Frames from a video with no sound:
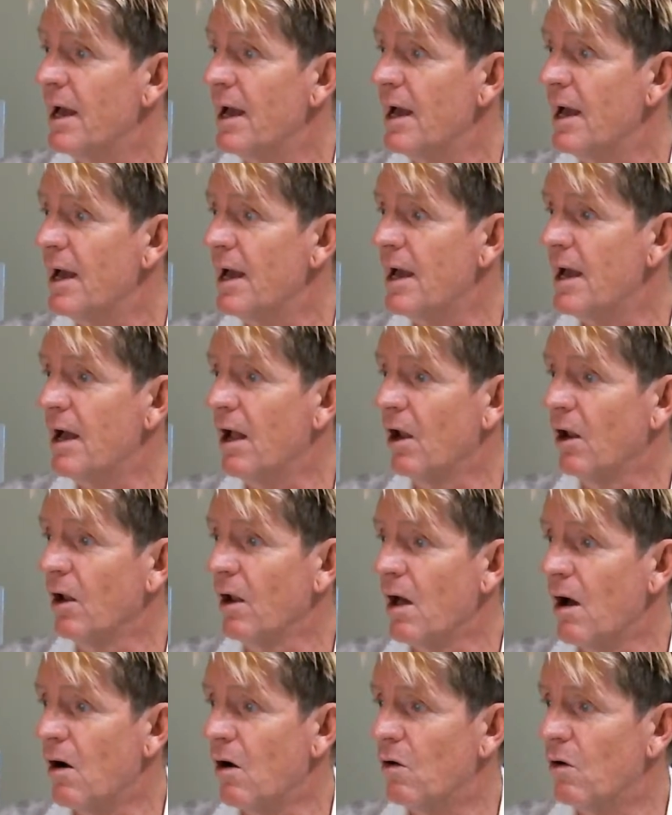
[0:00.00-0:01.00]

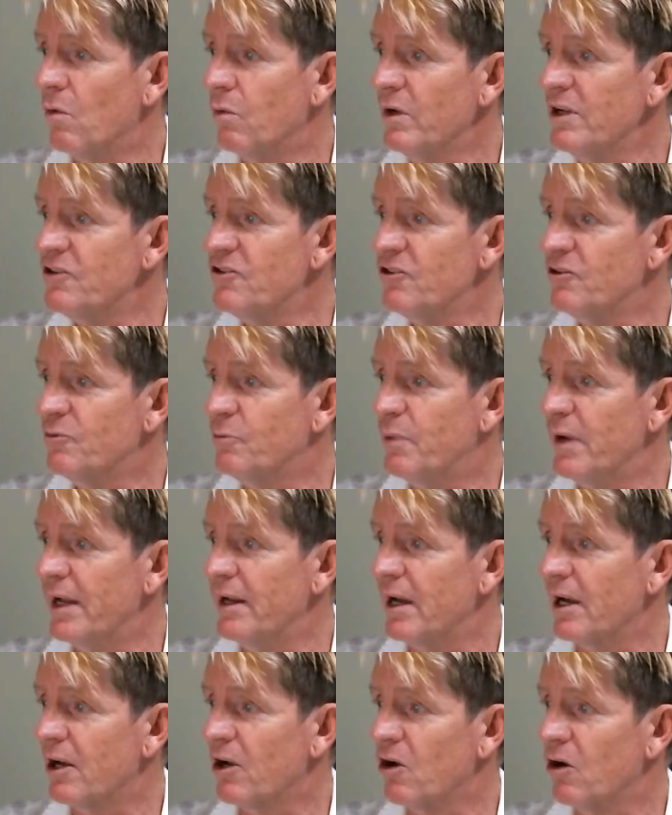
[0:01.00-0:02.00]
Lowell, which is
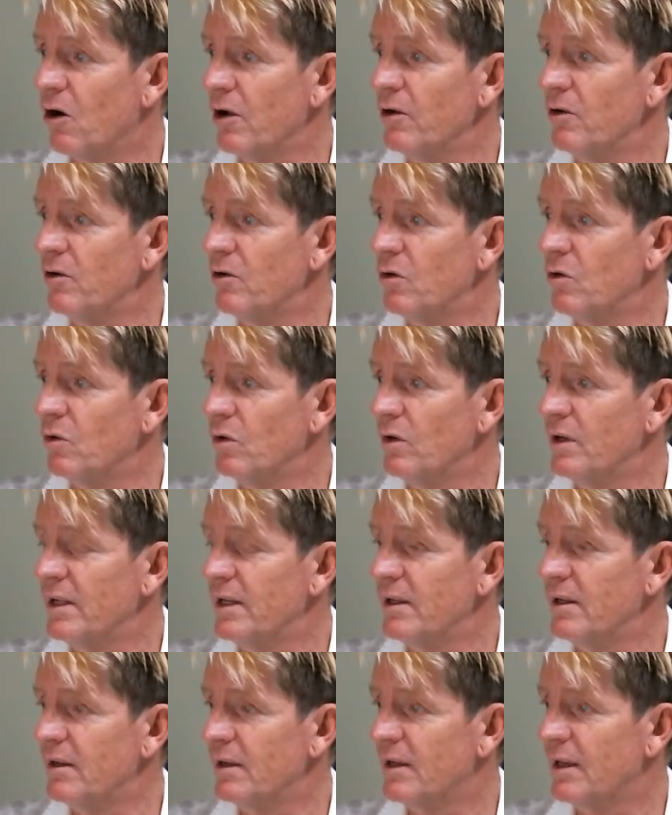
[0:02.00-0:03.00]
better, cotton or
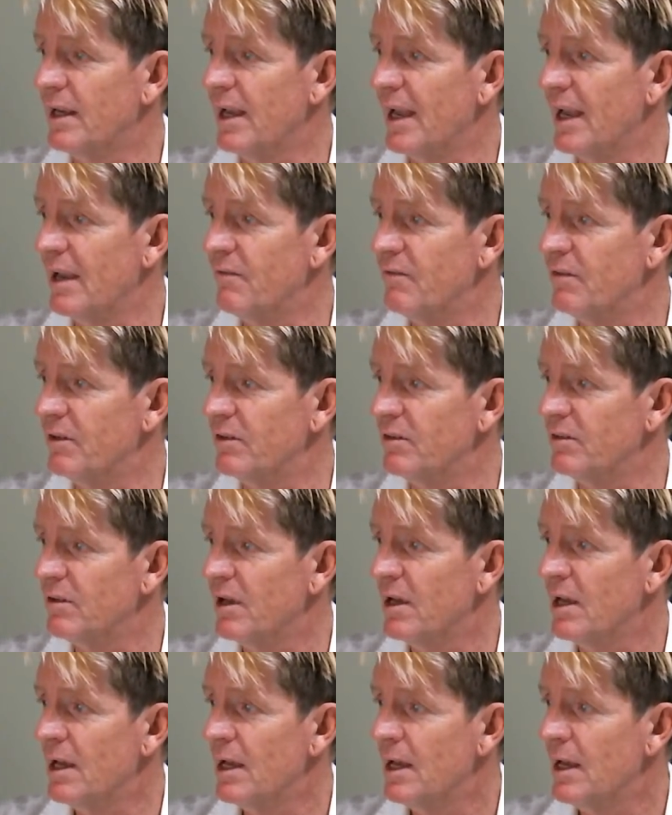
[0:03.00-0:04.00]
linen canvas?
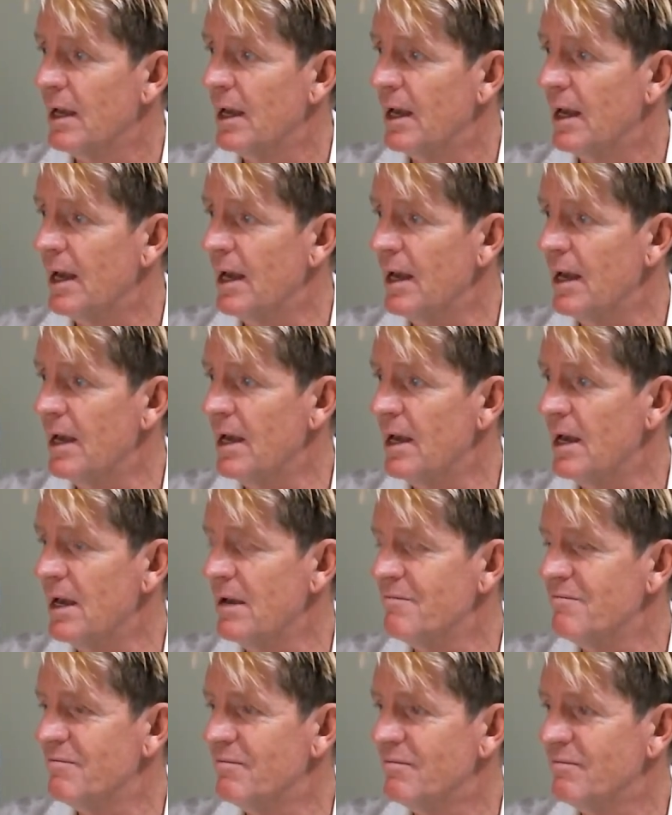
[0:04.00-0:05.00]

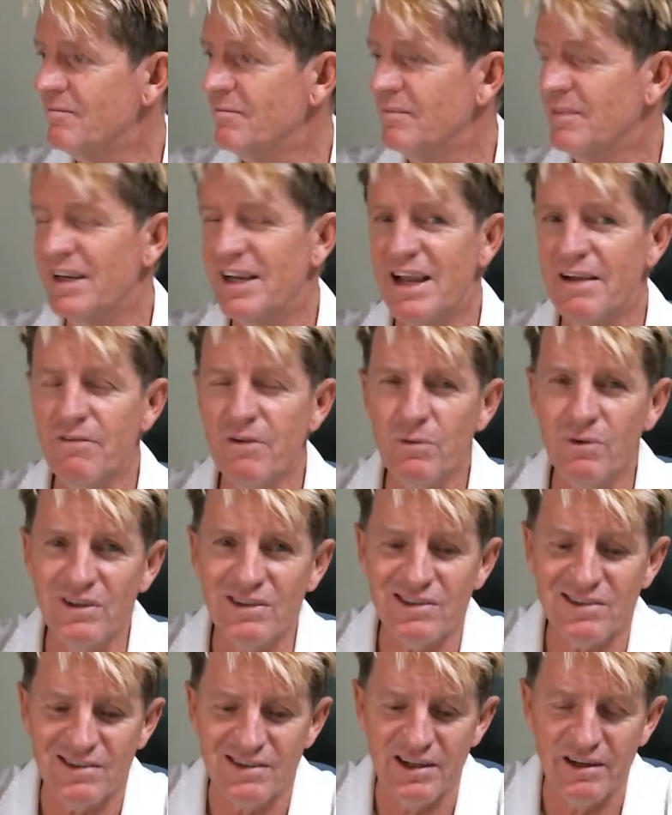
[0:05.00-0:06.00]

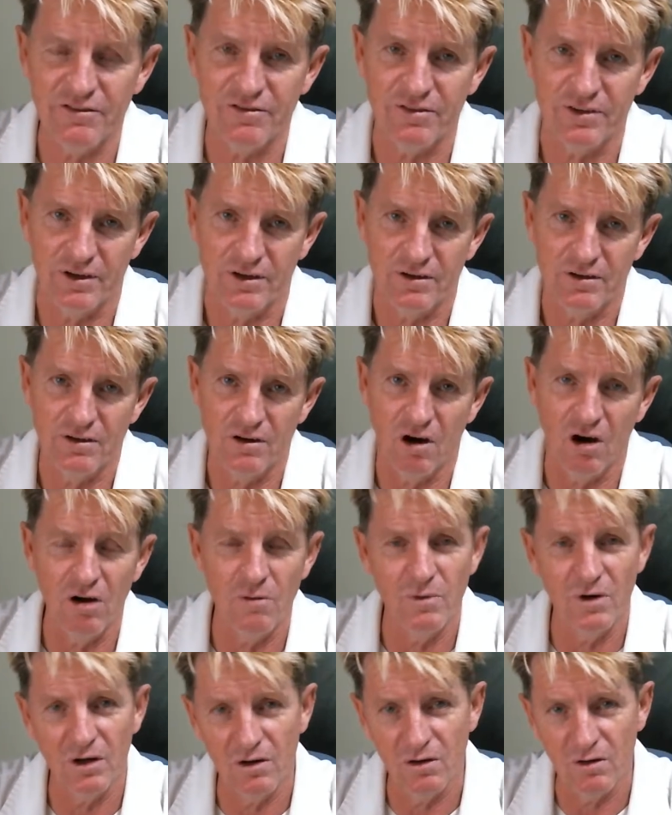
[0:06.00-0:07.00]
Everyone's different. I
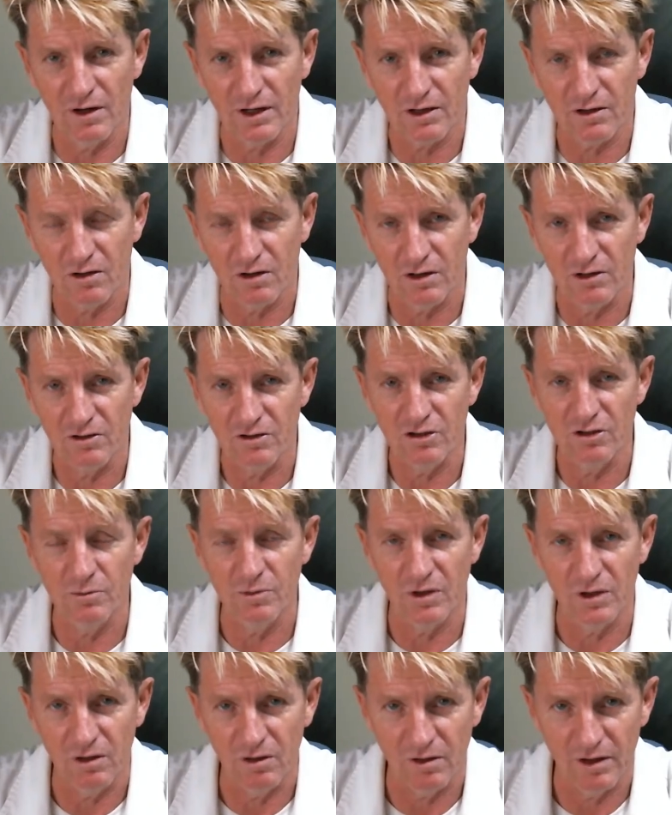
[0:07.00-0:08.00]
might like cotton, you
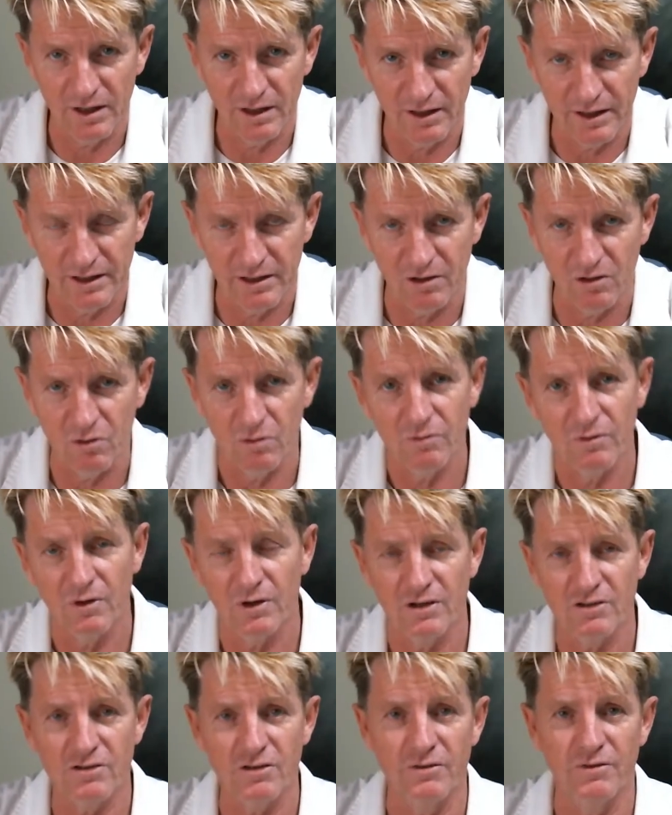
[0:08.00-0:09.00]
might like linen, or
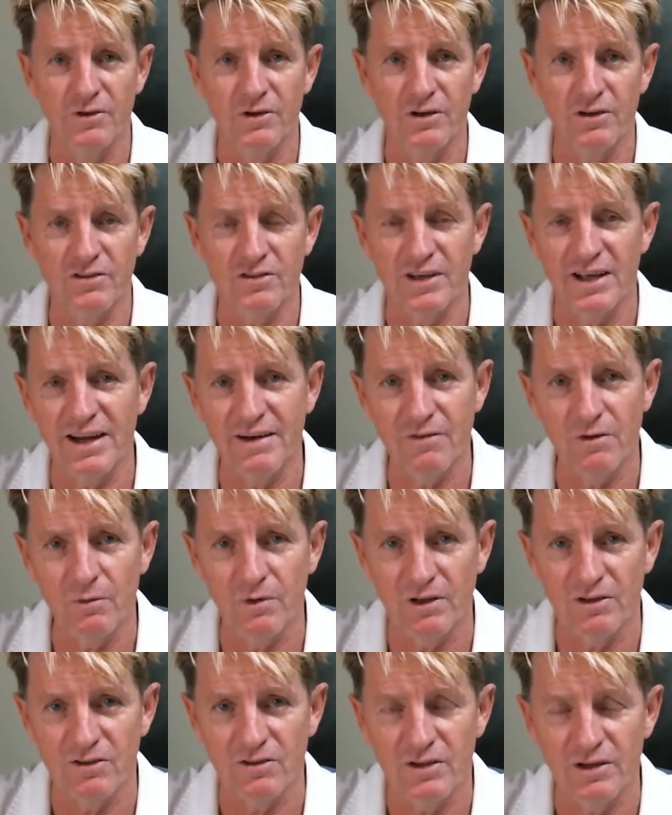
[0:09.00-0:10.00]
vice versa.
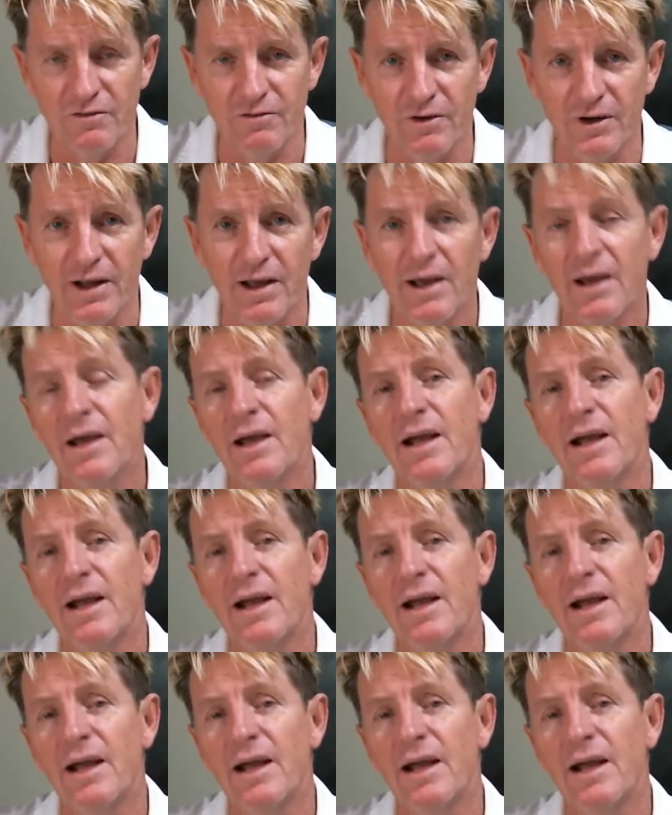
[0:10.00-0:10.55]
Everyone's different.